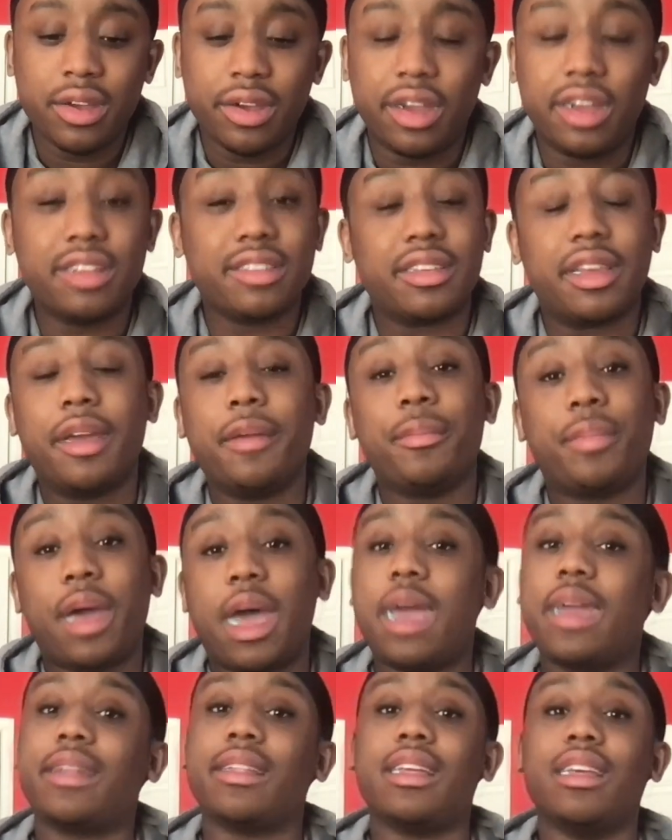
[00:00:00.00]
His
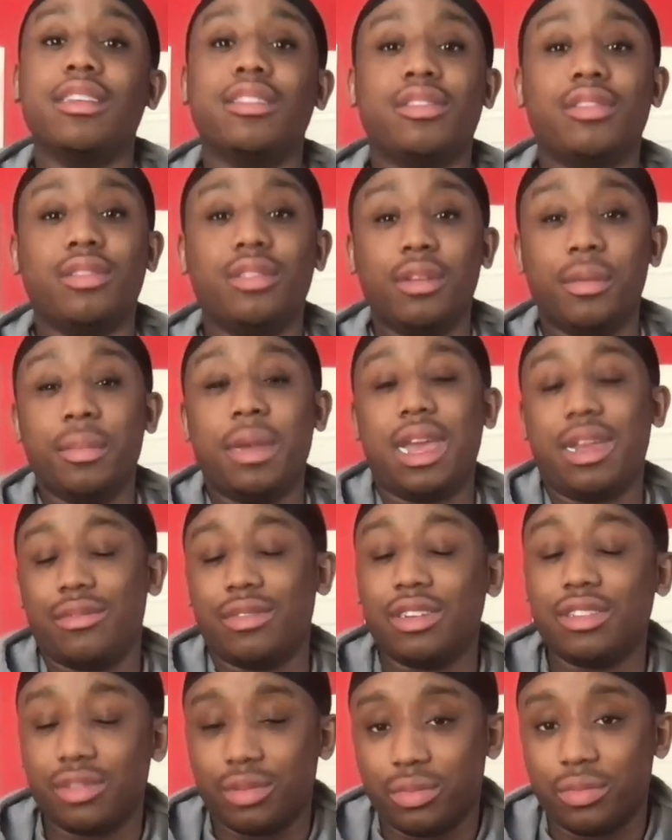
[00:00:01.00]
impact is the main
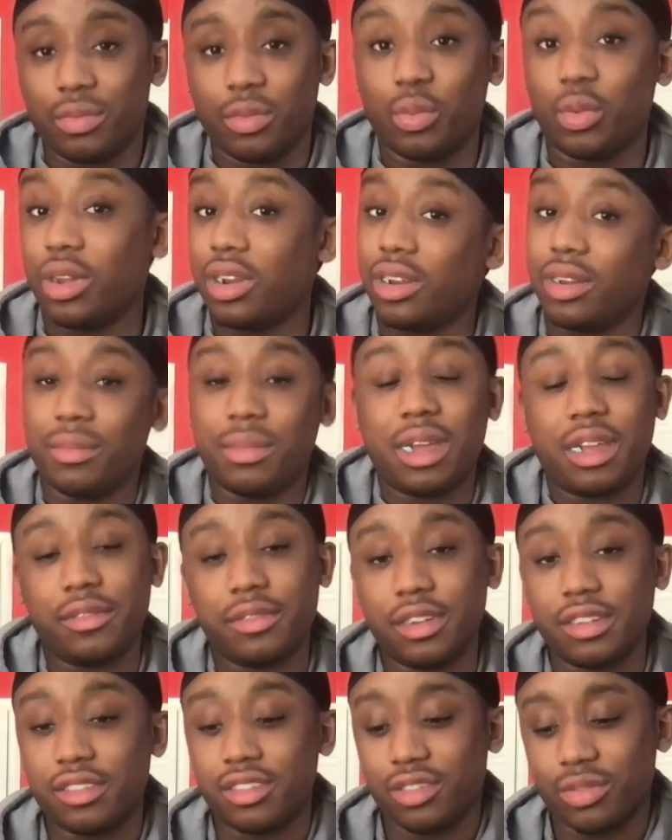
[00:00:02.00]
reason, one of the main
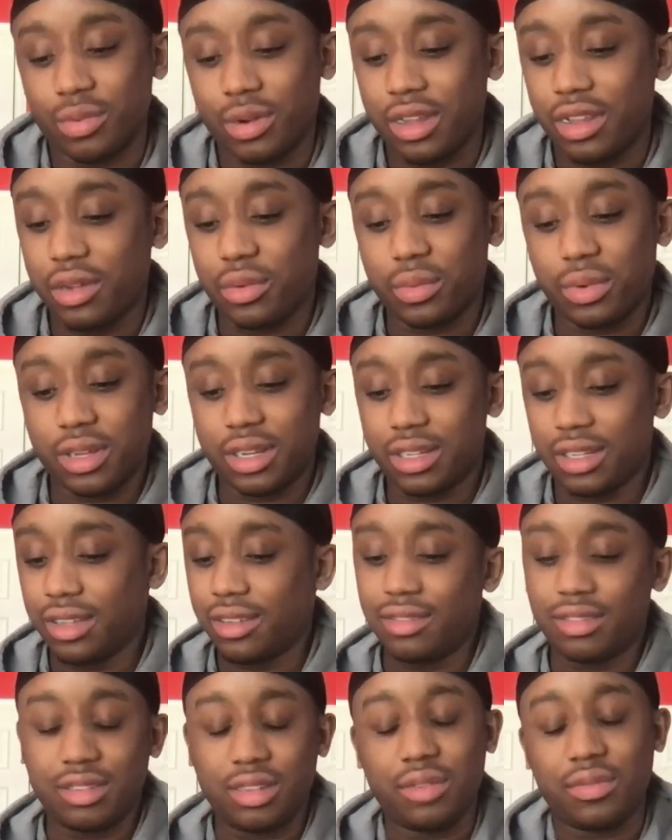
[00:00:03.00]
reasons why they're winning.
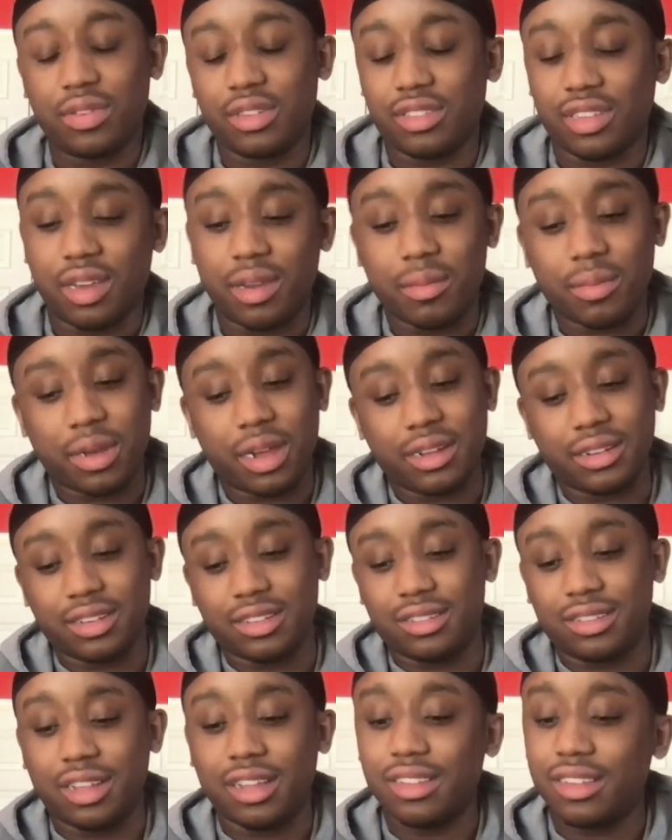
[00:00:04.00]
His defensive impact
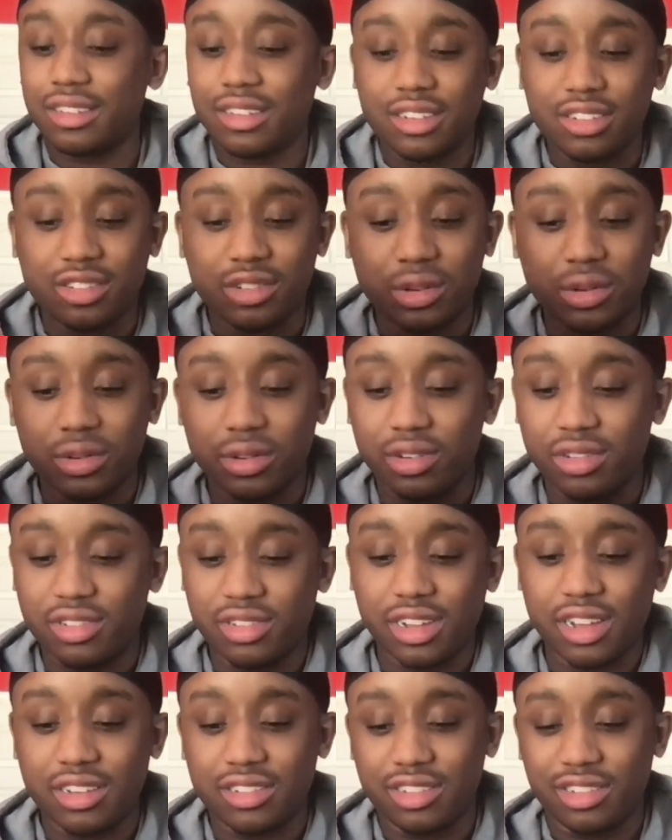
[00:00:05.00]
just doesn't get showed on the
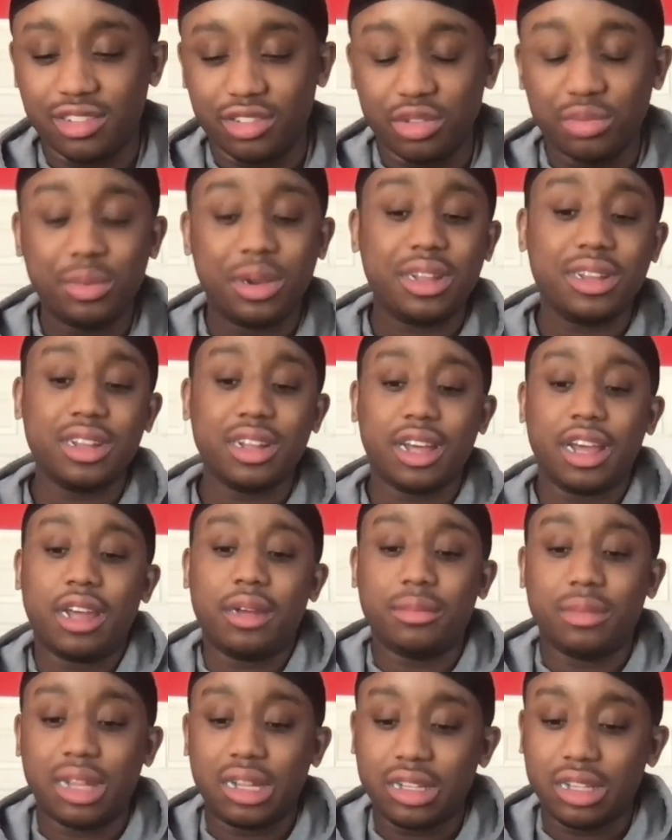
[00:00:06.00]
stat sheet. You might look at
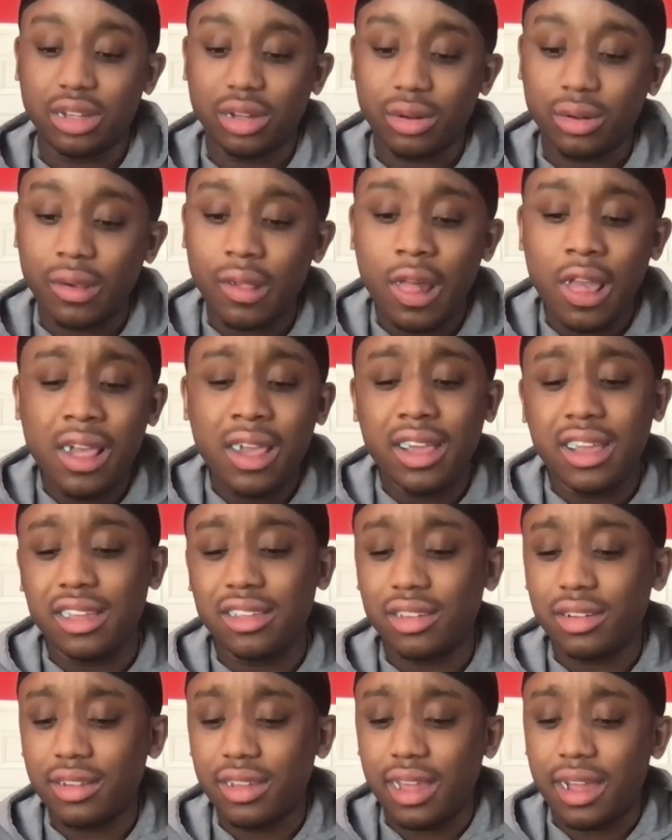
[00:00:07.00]
him like, yo,
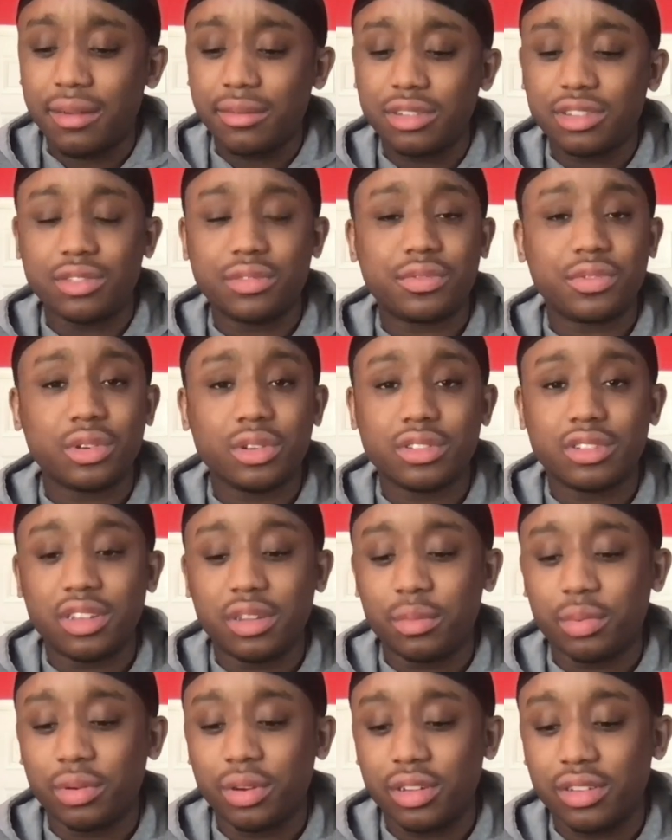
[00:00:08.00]
he's only averaging
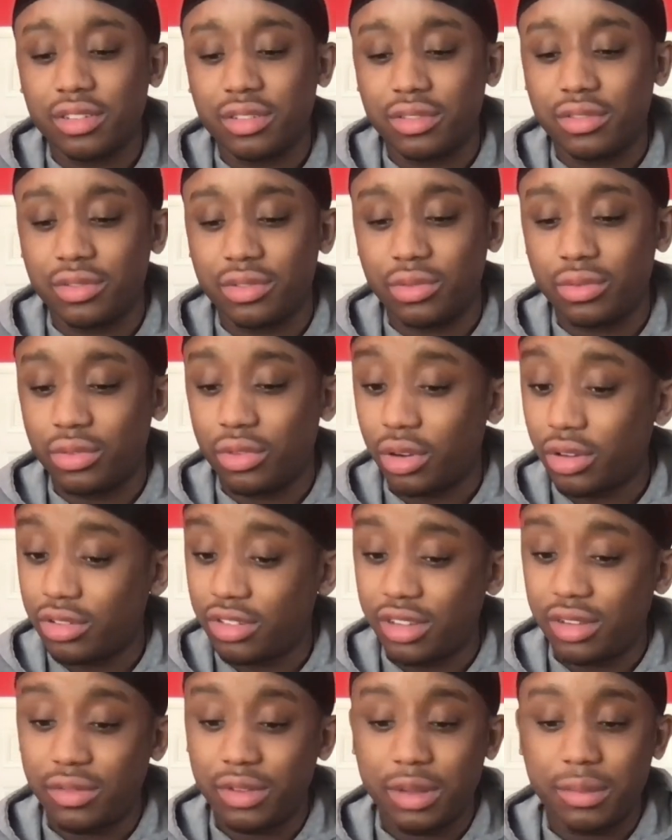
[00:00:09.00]
14 points and
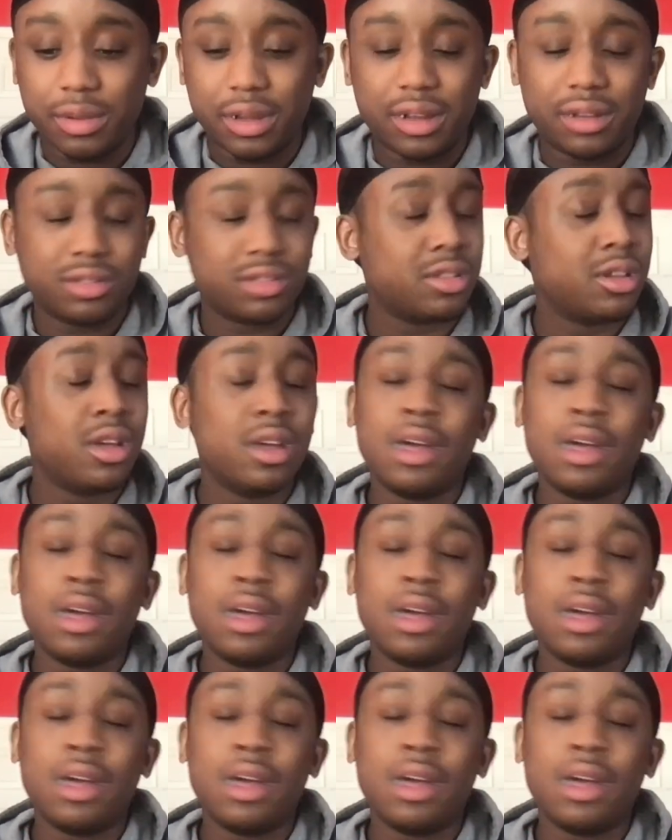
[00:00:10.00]
13 rebounds.